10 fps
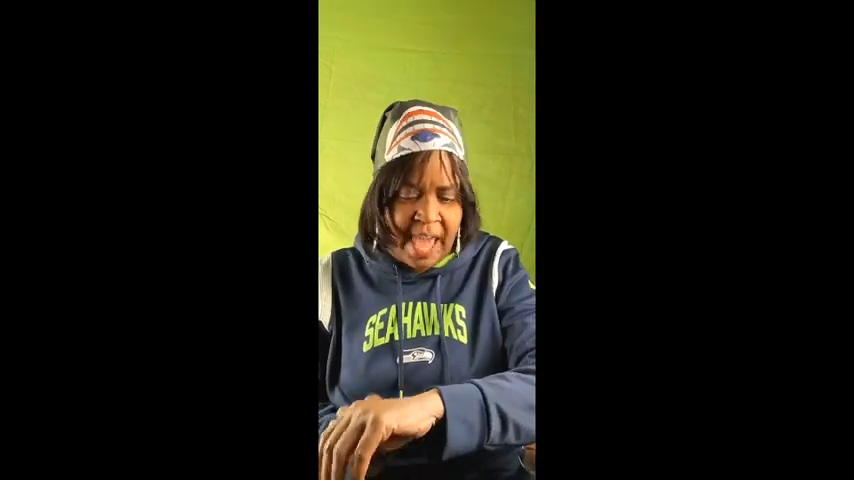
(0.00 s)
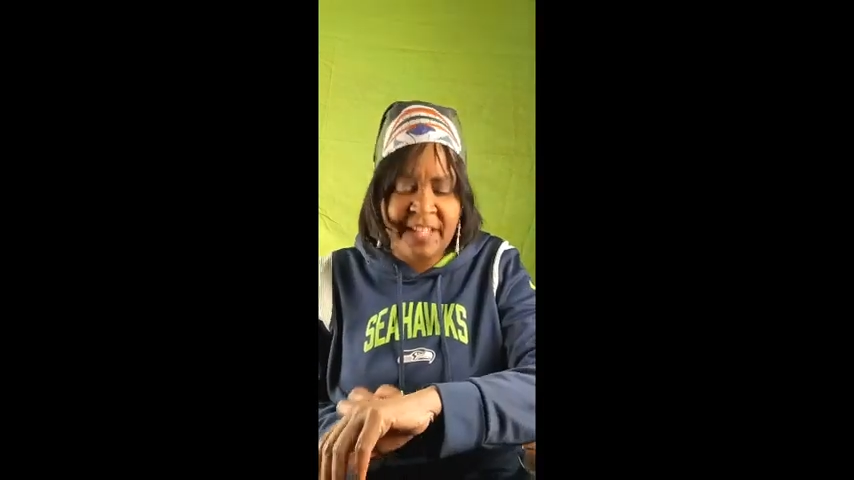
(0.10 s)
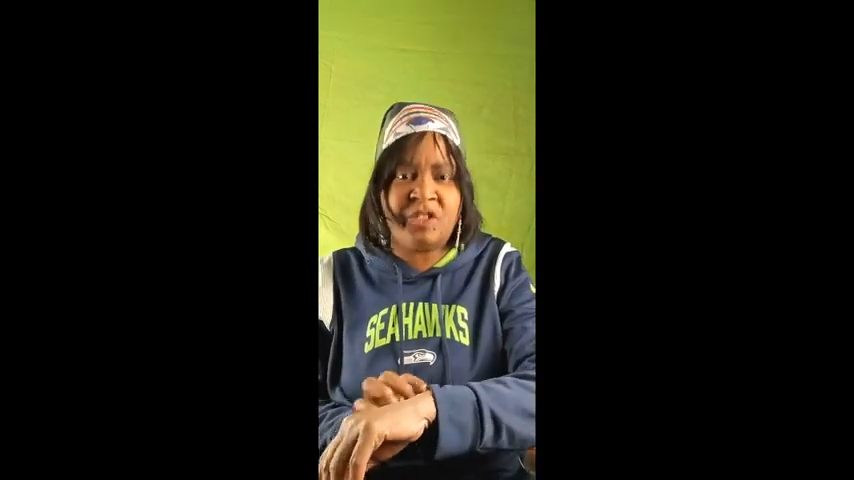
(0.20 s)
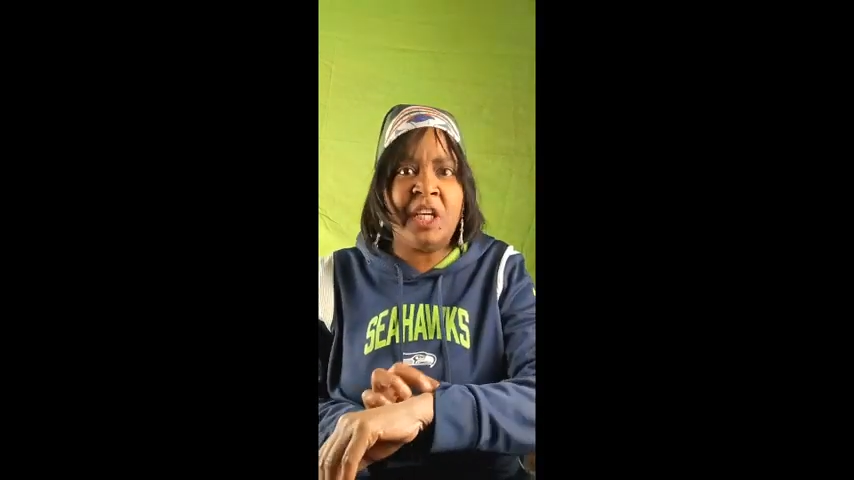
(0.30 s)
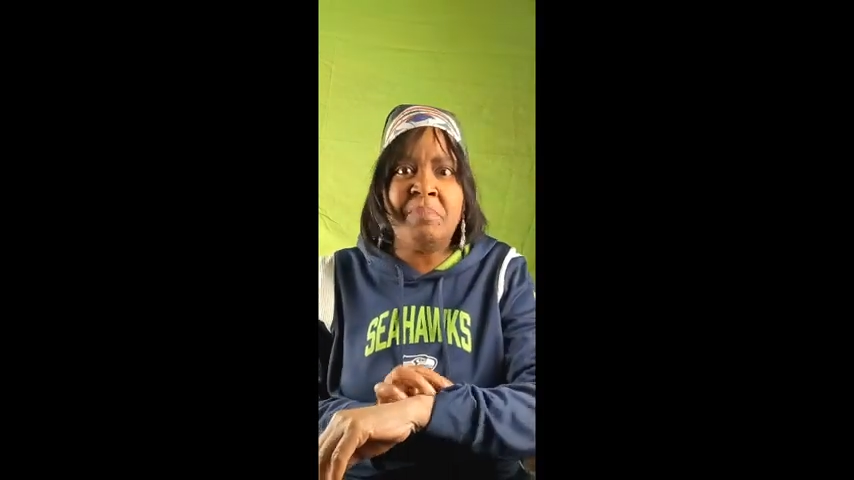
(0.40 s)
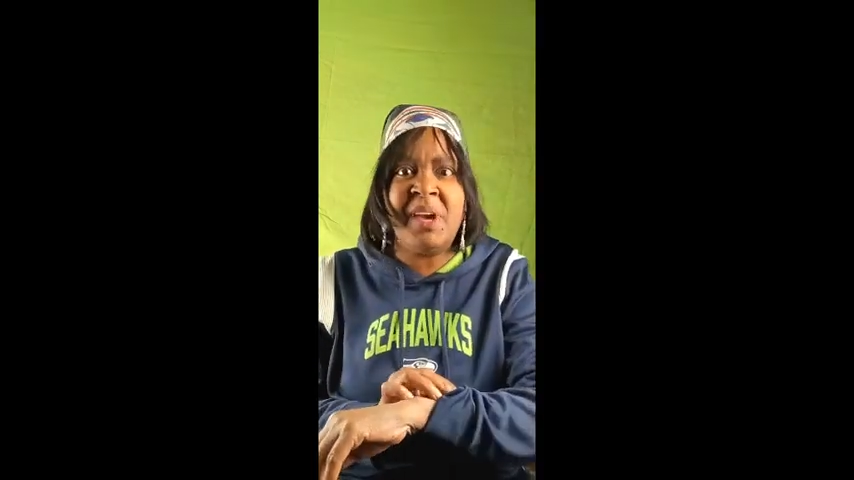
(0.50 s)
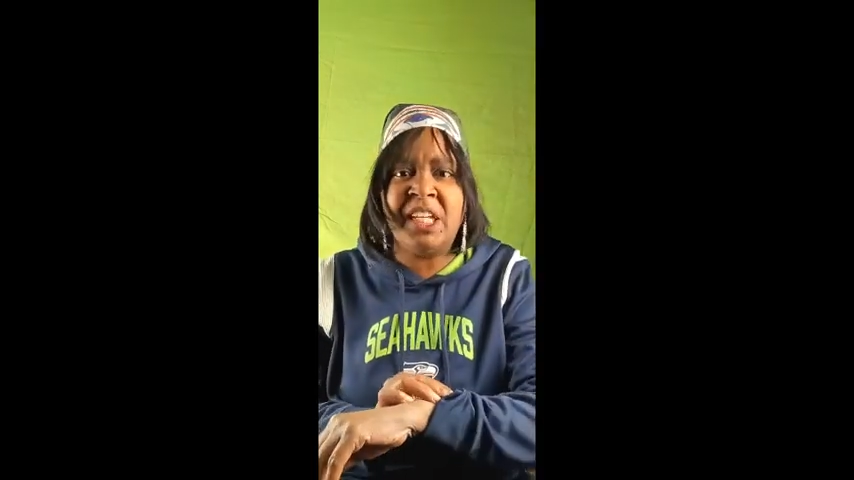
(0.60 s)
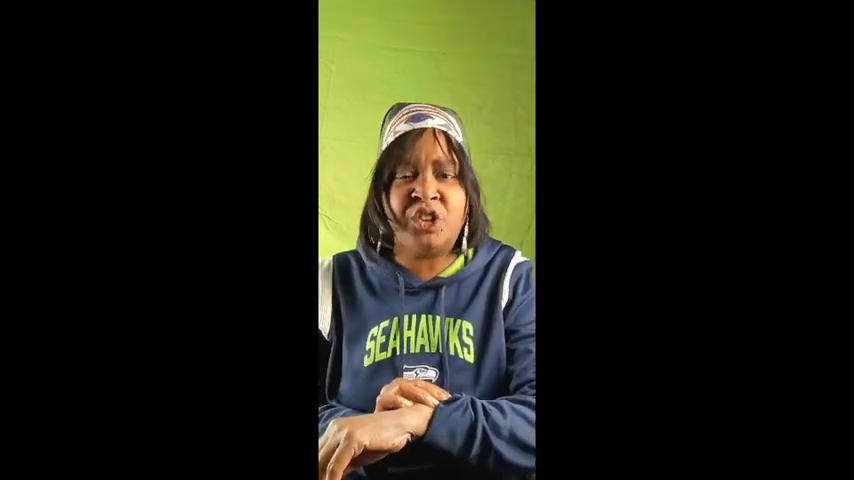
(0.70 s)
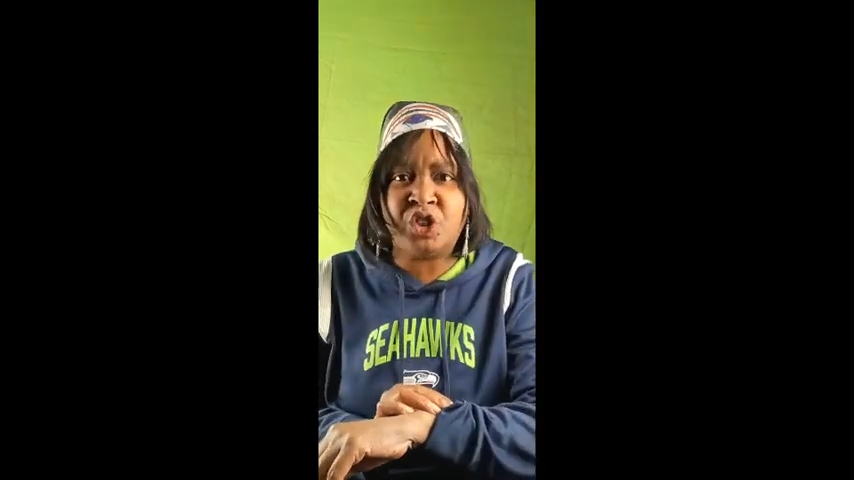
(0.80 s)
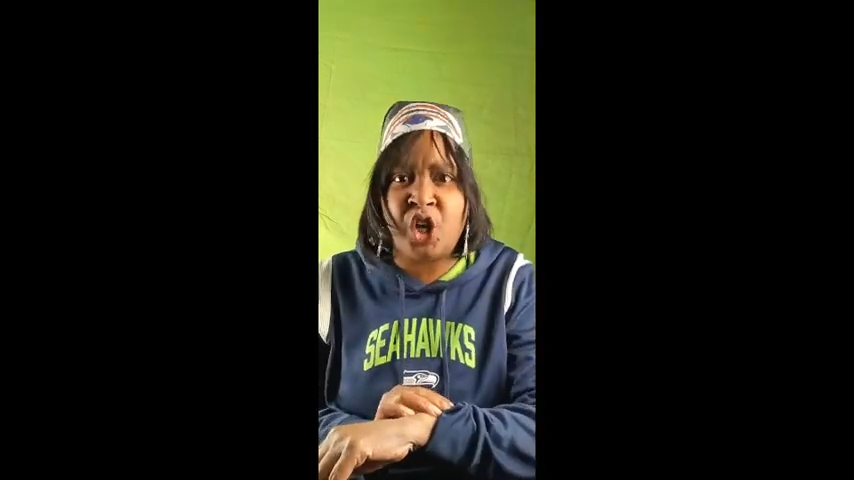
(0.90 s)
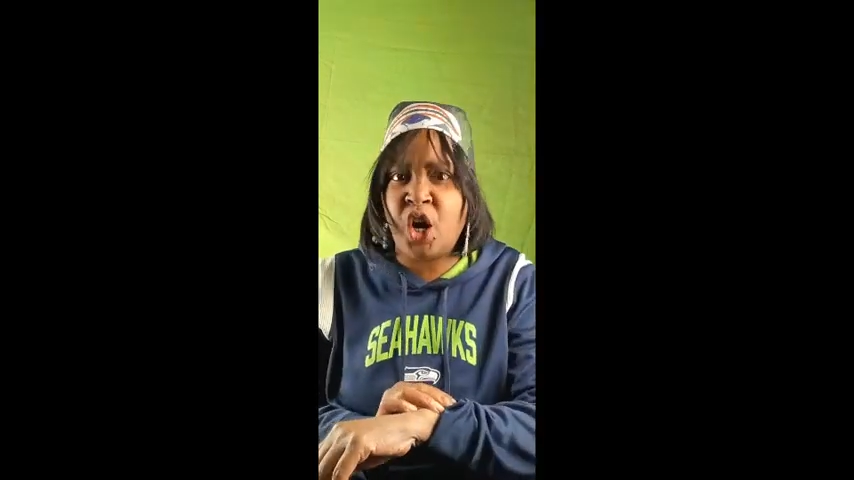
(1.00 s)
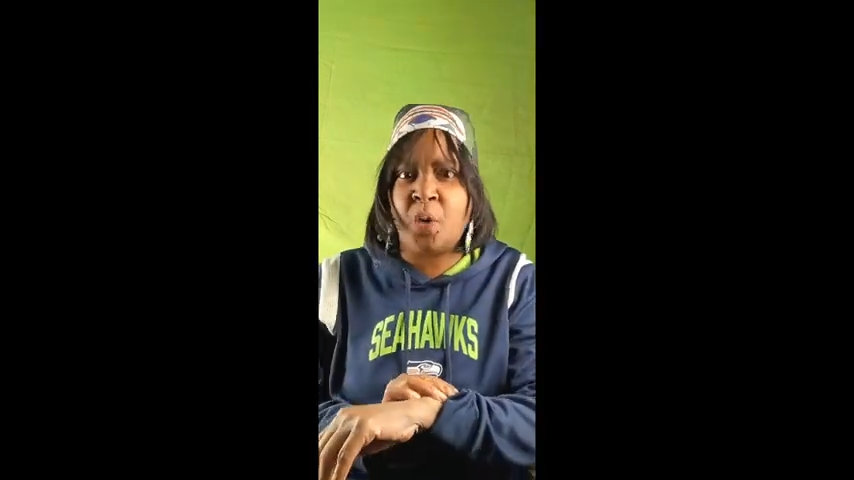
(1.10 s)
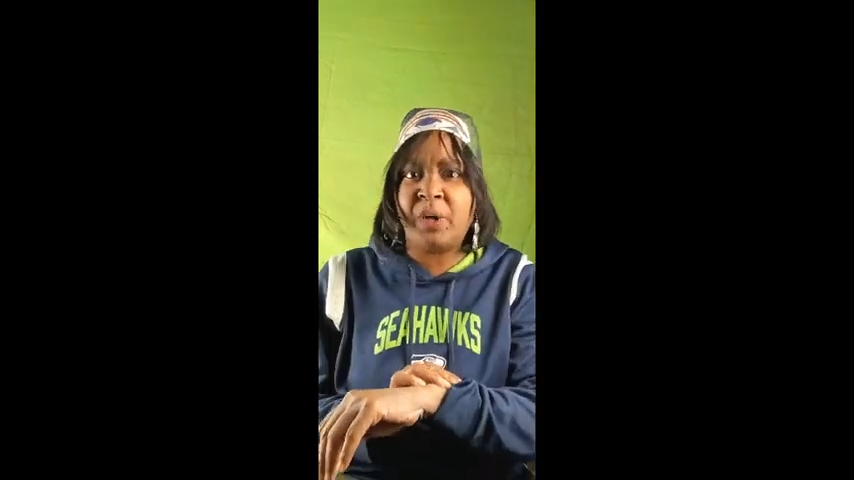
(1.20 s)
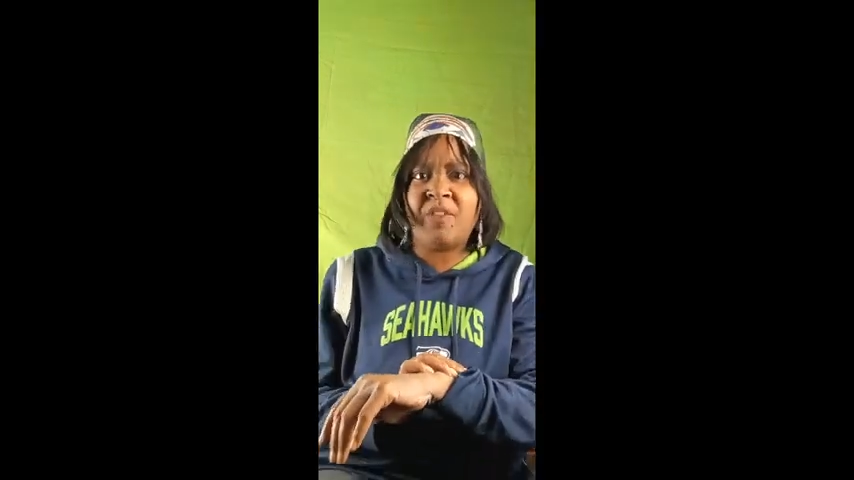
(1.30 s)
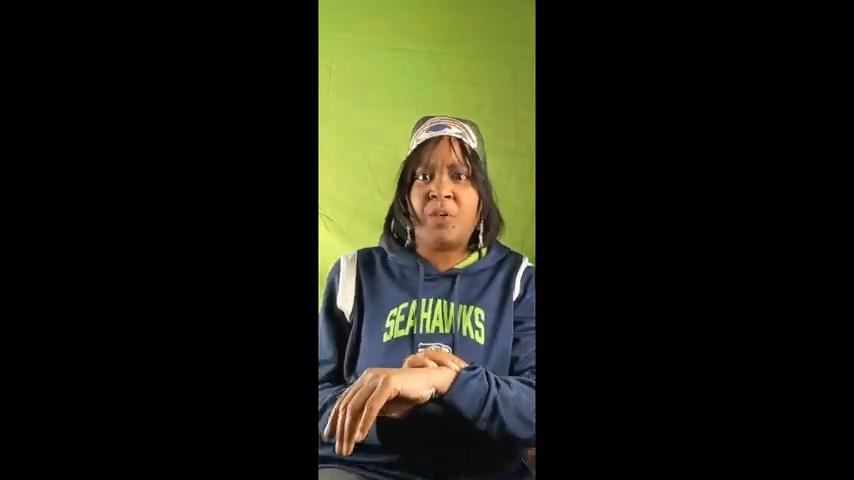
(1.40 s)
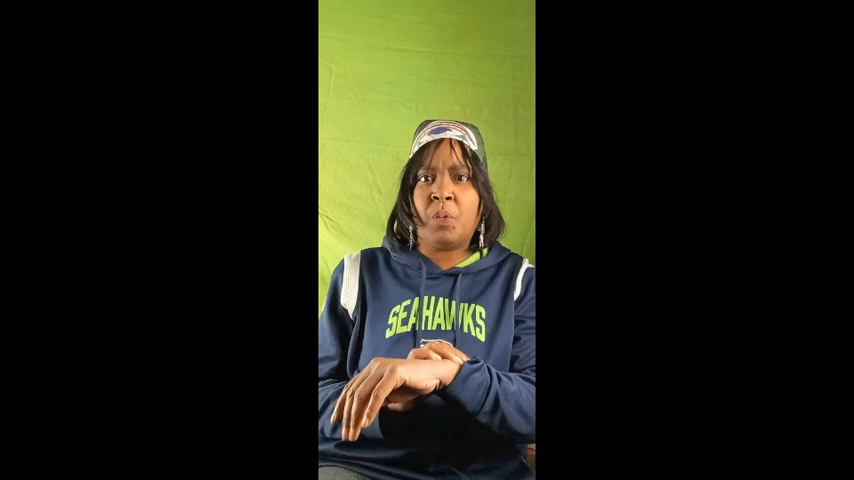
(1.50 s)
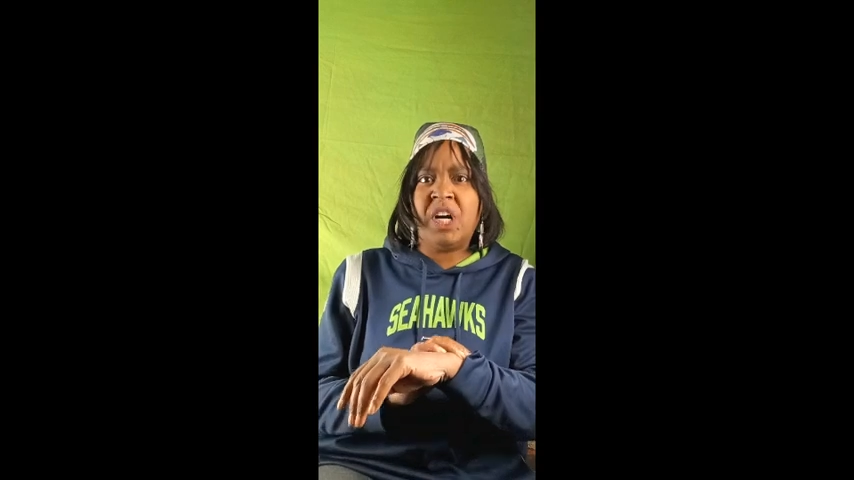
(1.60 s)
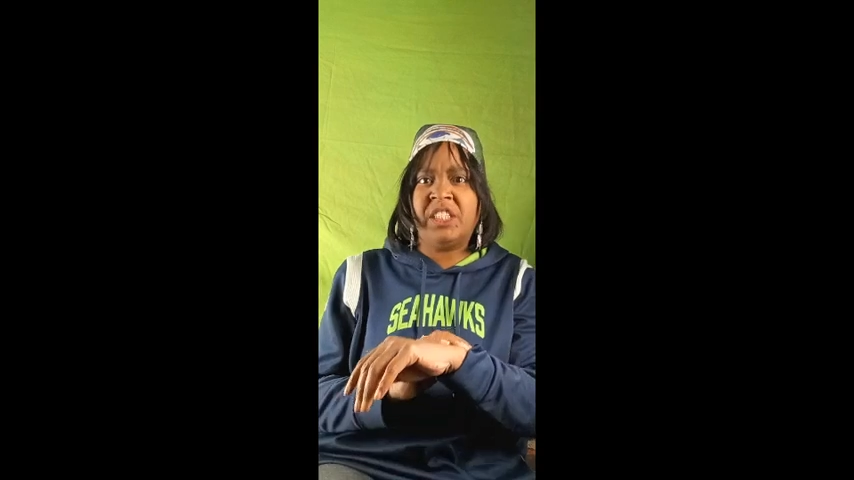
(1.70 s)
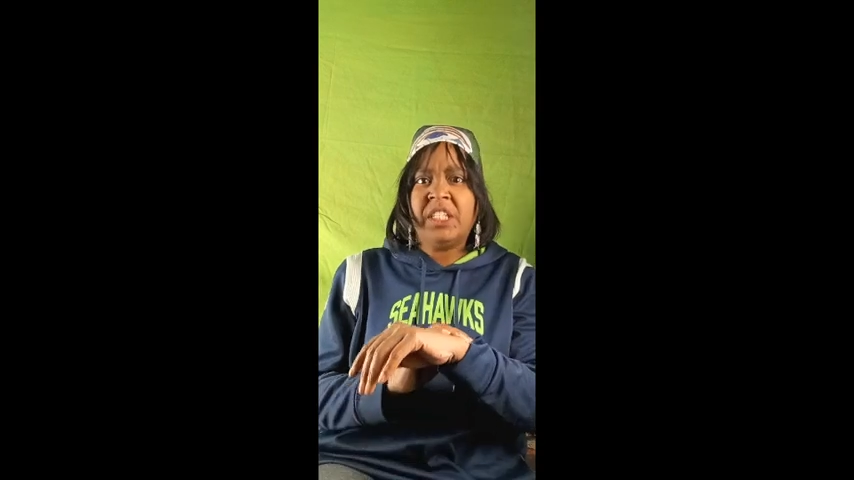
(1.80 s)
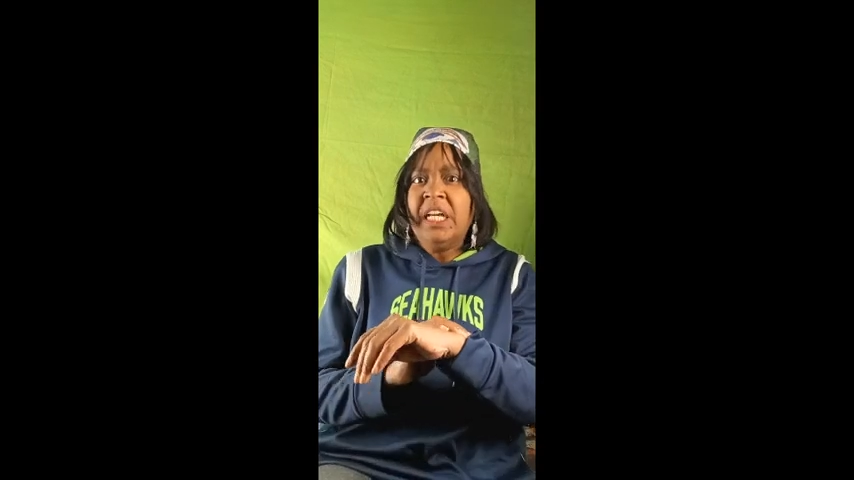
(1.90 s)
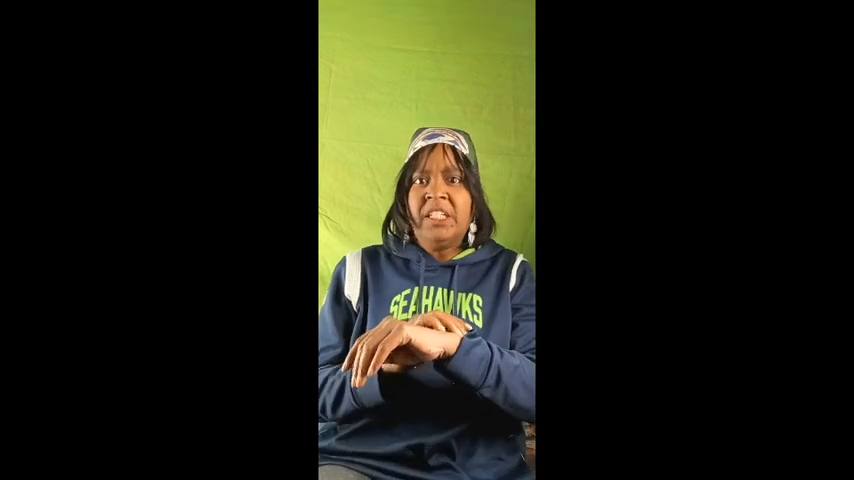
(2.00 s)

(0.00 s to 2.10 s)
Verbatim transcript: 18 minutes, sir, or whatever it was.